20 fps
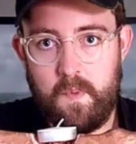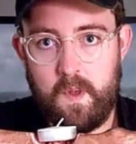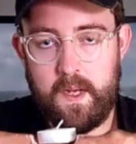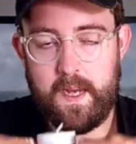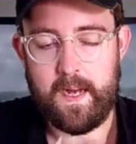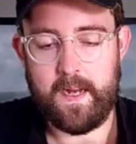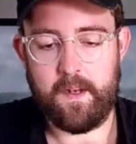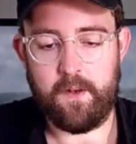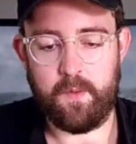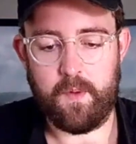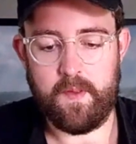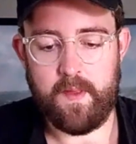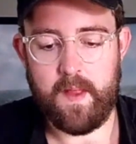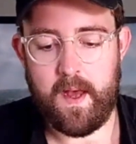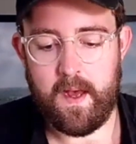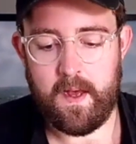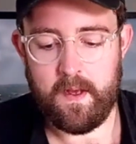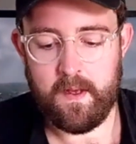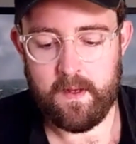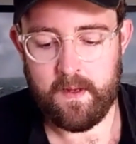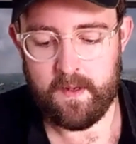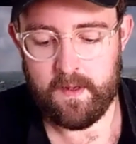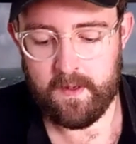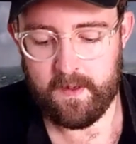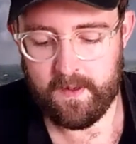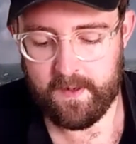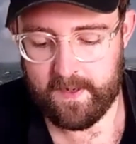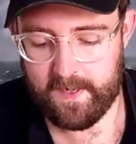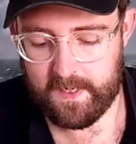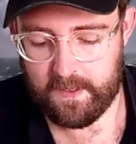candle in there,
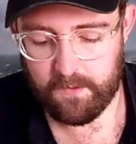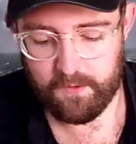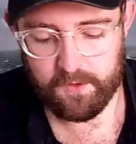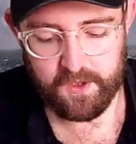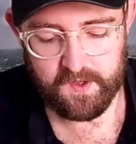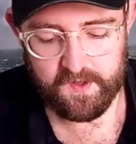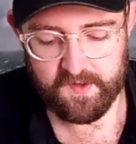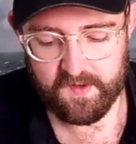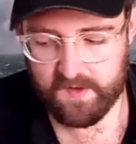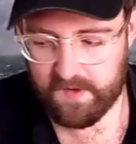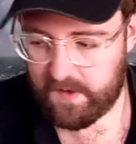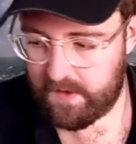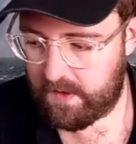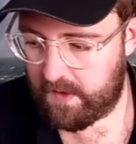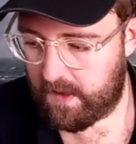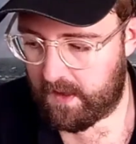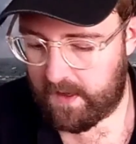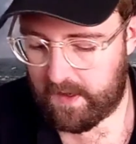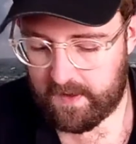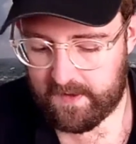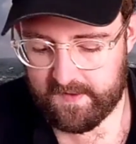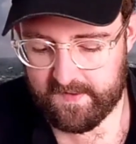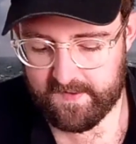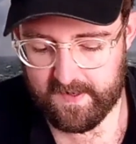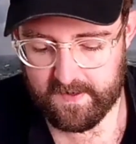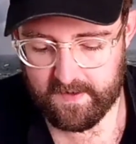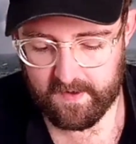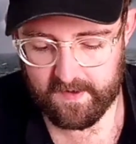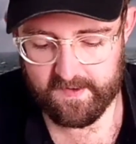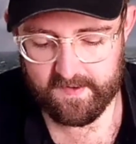it'll just
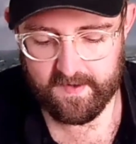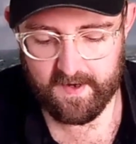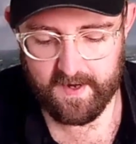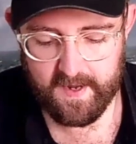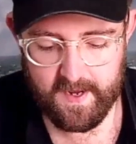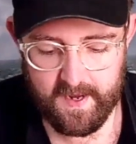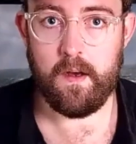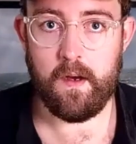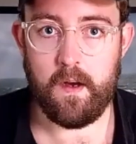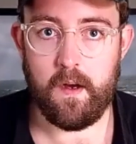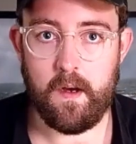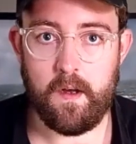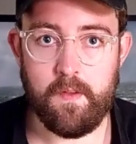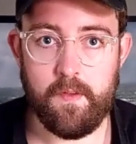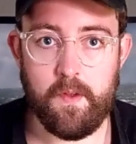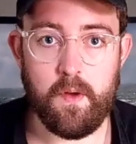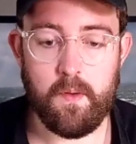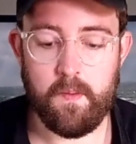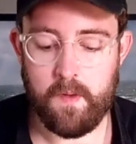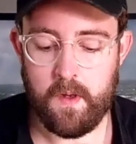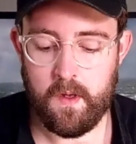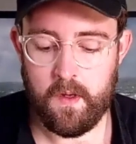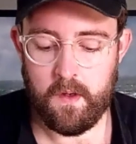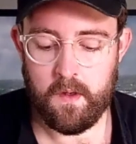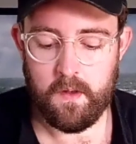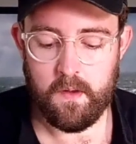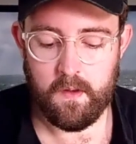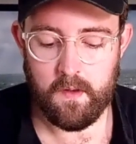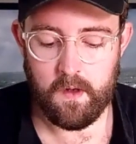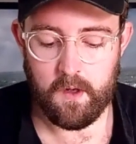sit nicely,
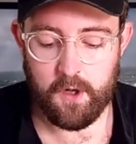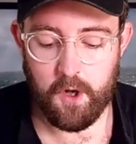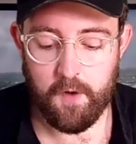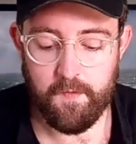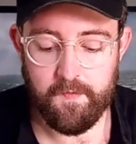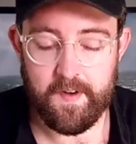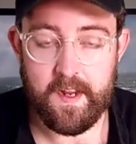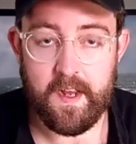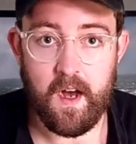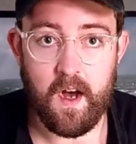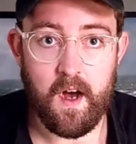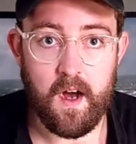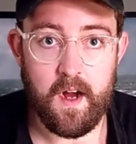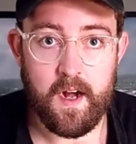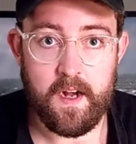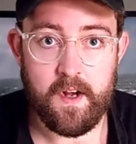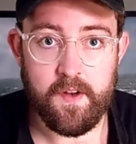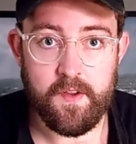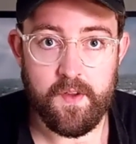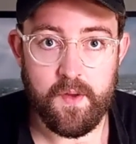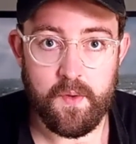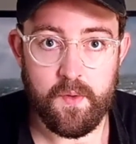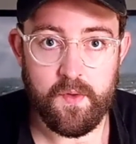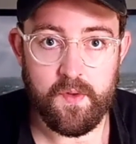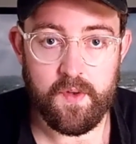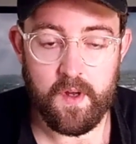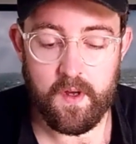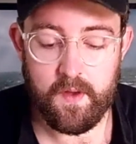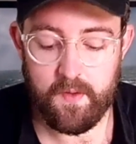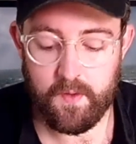and hopefully hide
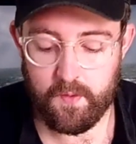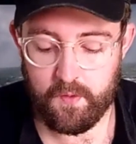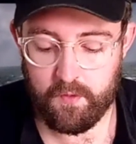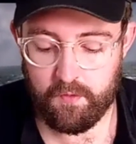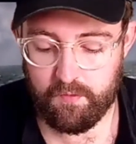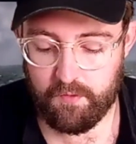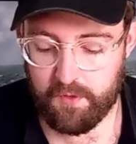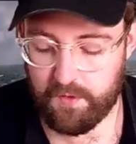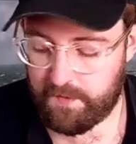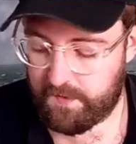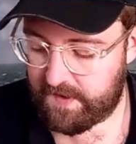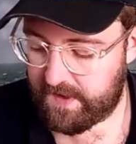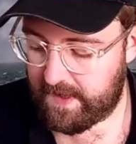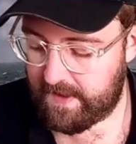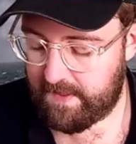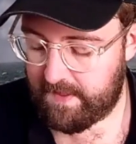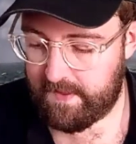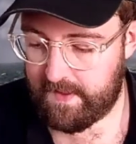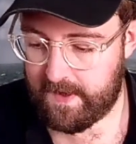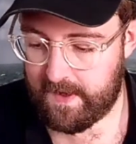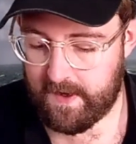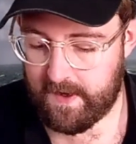those grooves in